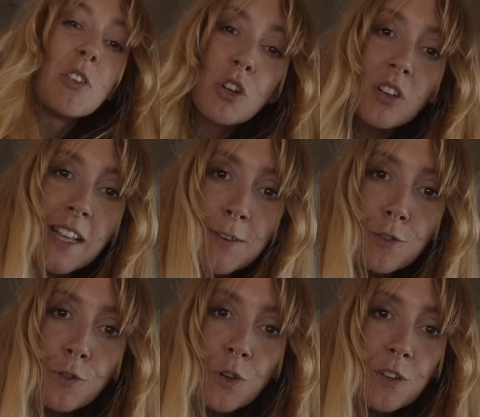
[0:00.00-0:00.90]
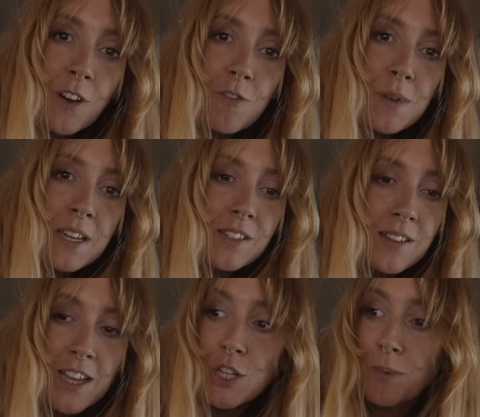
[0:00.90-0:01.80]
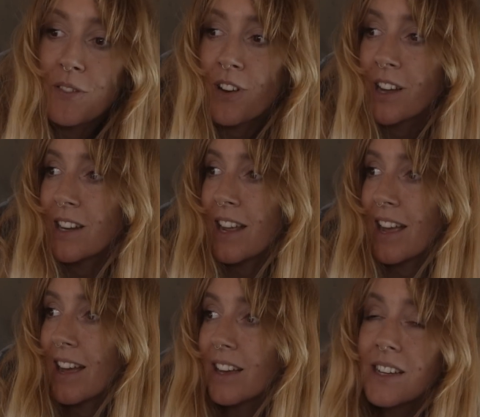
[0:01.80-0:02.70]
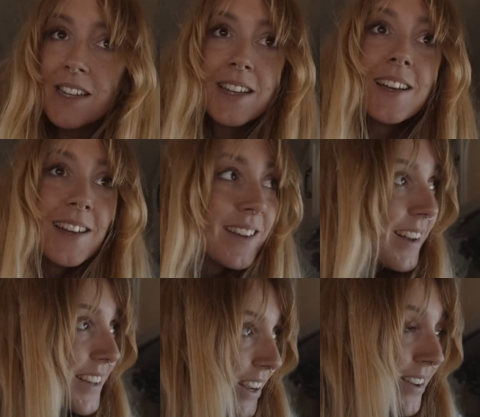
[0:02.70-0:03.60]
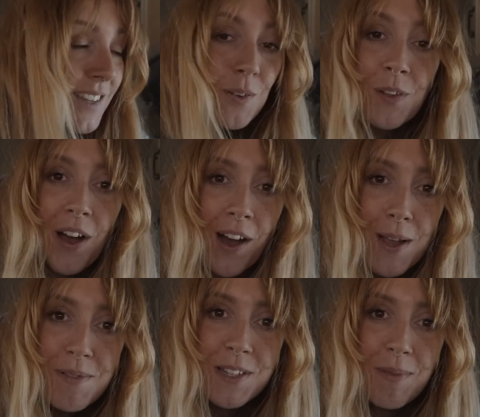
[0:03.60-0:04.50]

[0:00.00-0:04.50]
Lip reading: the dogs out for 45 minutes, so they should be fine in here. Let's go and see what all the hype is